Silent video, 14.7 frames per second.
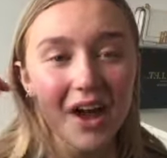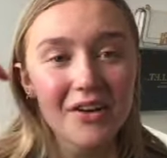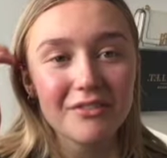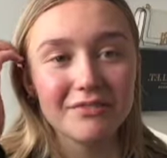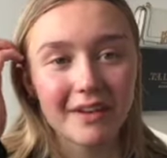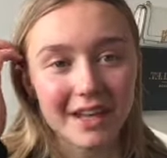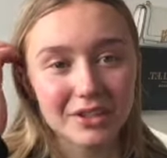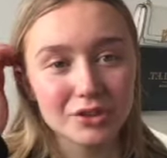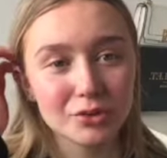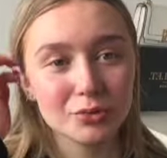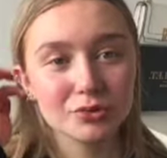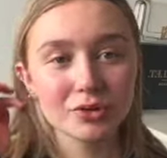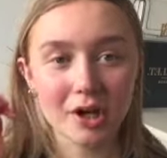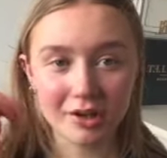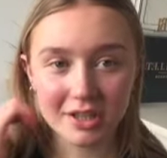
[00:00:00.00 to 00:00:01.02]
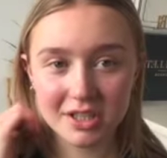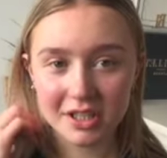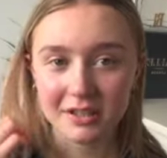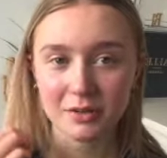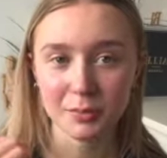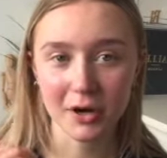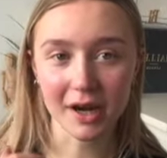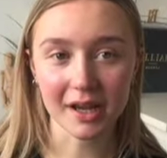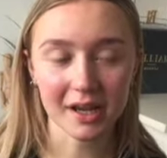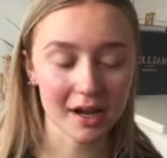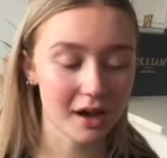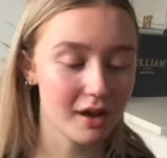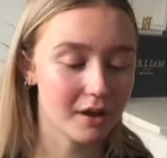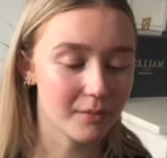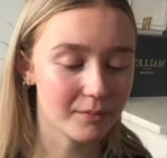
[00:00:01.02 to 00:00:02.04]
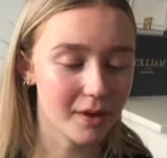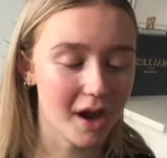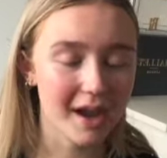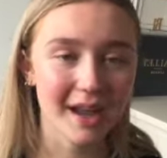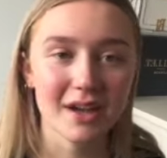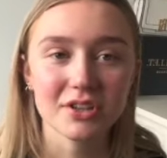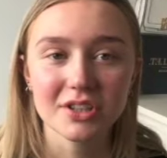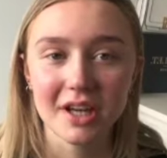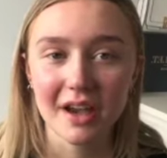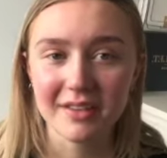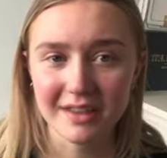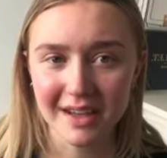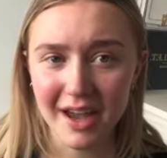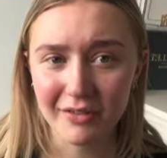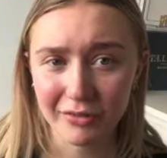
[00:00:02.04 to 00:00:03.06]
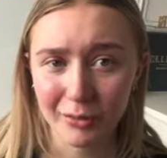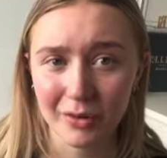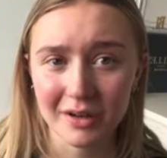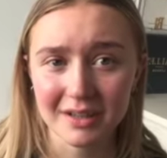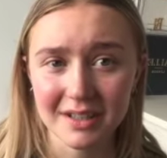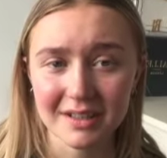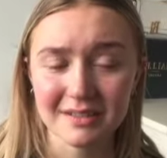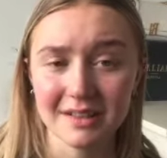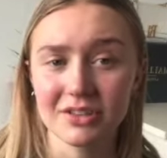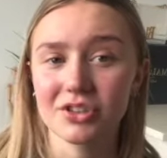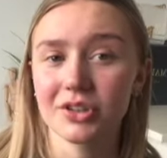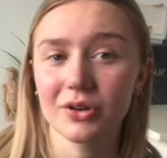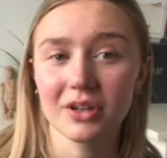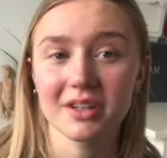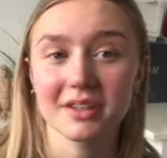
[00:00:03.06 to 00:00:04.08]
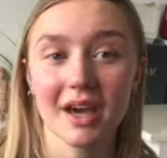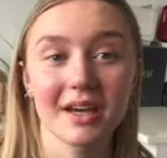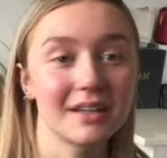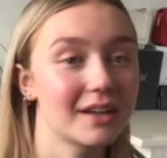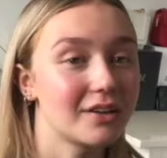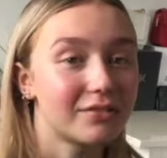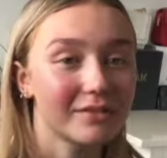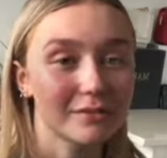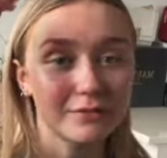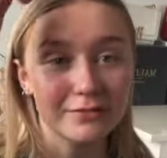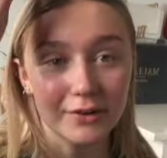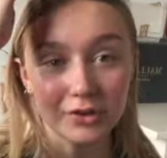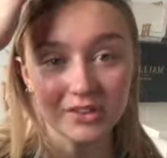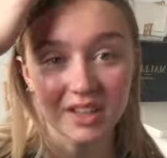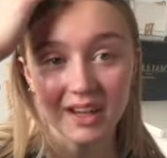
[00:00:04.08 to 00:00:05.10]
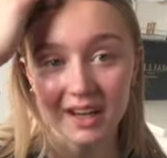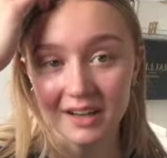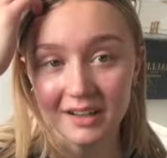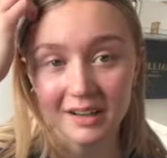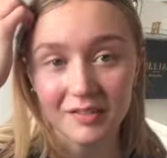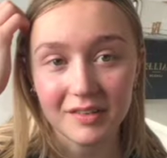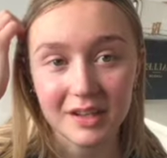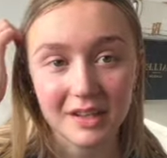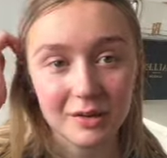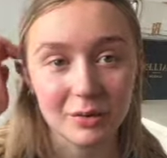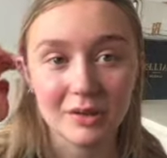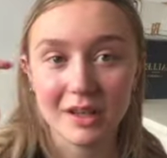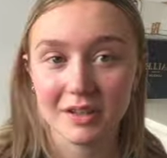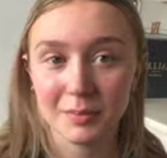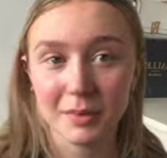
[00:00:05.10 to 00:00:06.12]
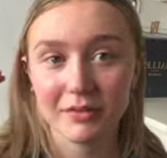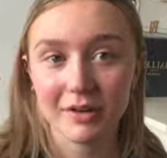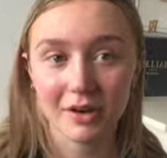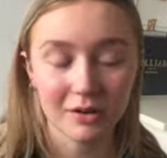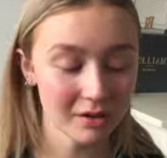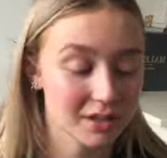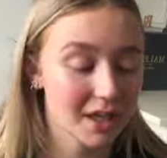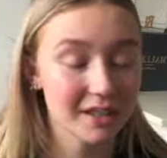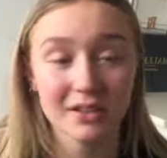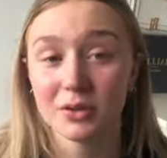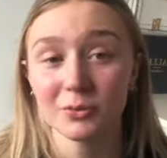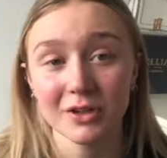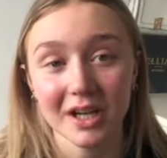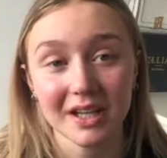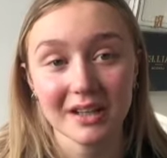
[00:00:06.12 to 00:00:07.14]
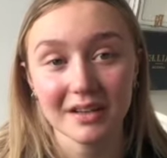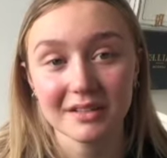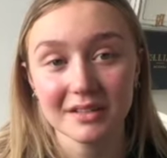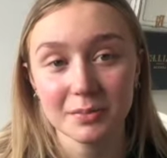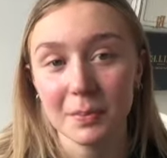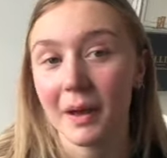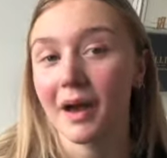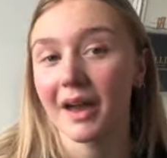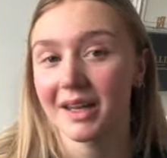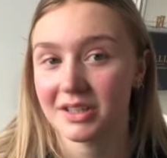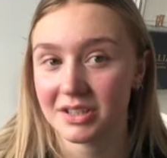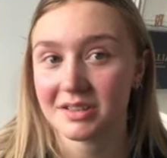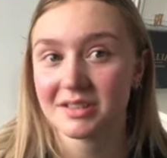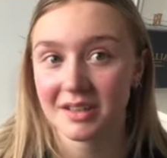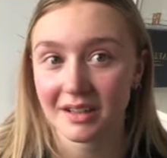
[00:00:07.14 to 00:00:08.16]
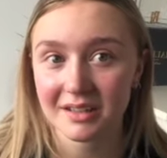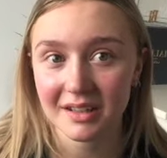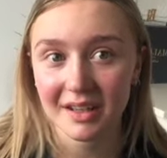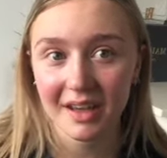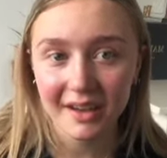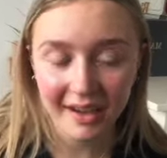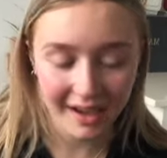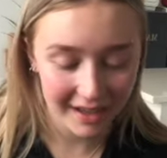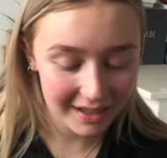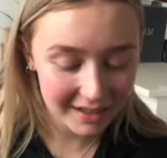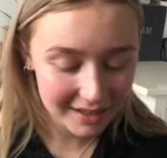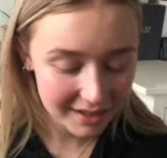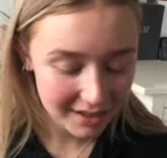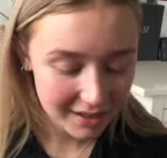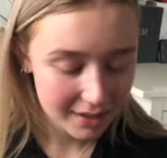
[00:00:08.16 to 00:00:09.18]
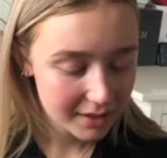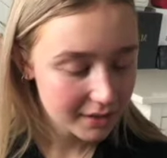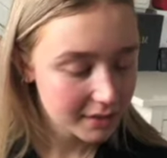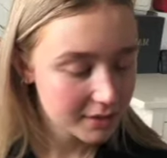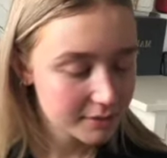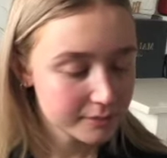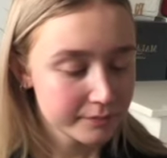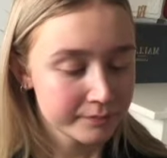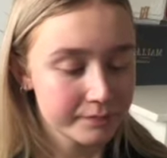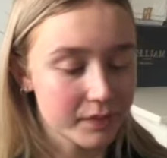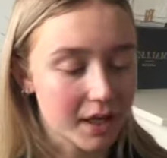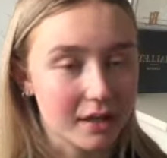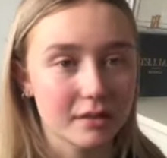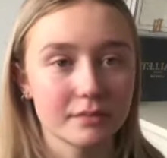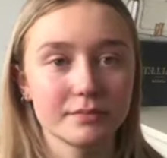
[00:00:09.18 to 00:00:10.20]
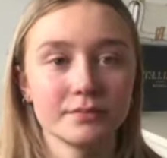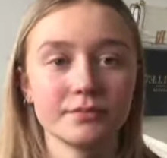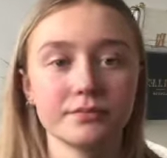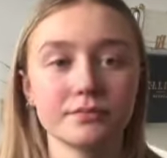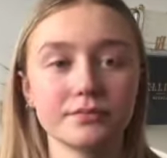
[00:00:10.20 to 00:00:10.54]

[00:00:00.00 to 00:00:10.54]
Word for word: facial nourishing spray um I actually I think everyone has literally got this idea from Flossie and Olivia Neill. let's be real I don't know what it does but it just does it okay um